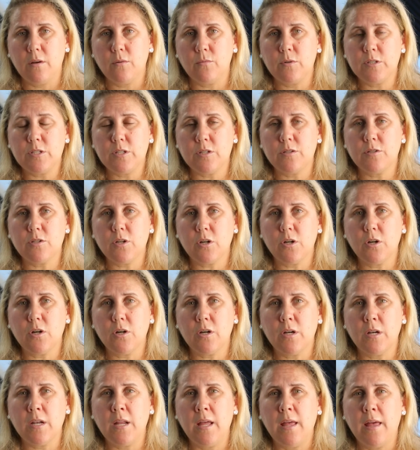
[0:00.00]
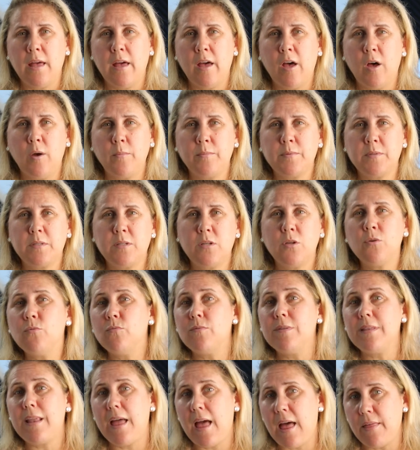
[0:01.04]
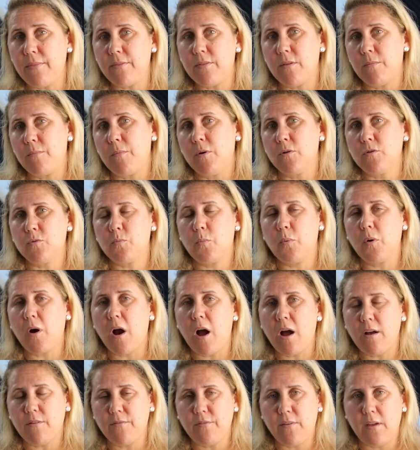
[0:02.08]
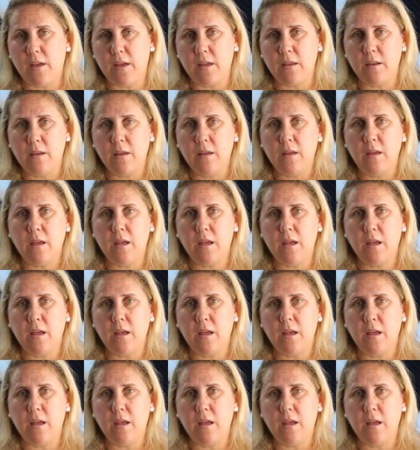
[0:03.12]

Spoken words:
which in turn helps you net the most profit